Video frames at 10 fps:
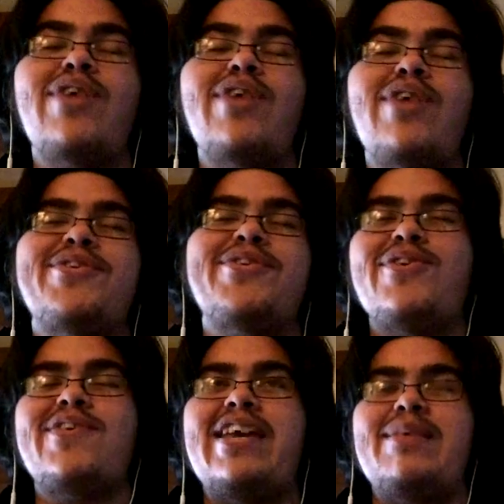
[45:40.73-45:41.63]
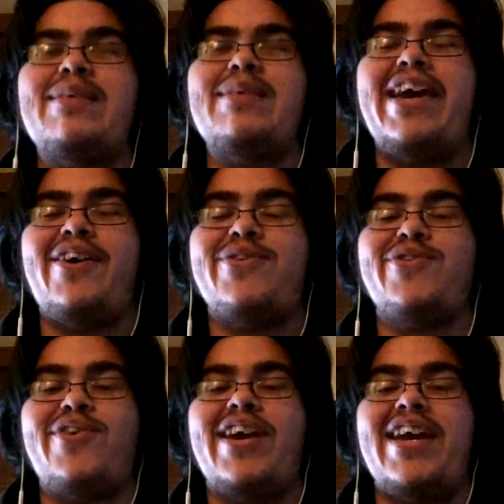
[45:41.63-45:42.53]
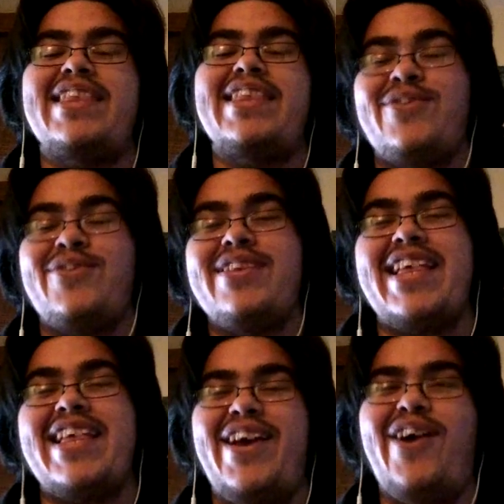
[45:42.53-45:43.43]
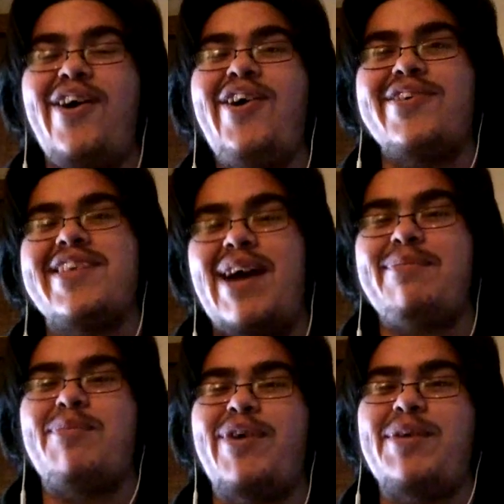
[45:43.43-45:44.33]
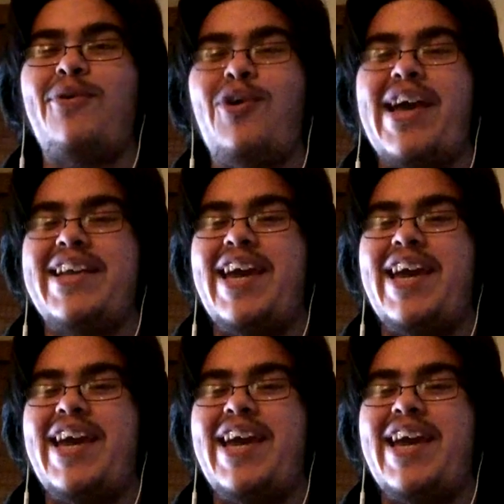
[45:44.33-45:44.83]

just see them laying on the street, then I know, oh, it's time to play the poor man game and grab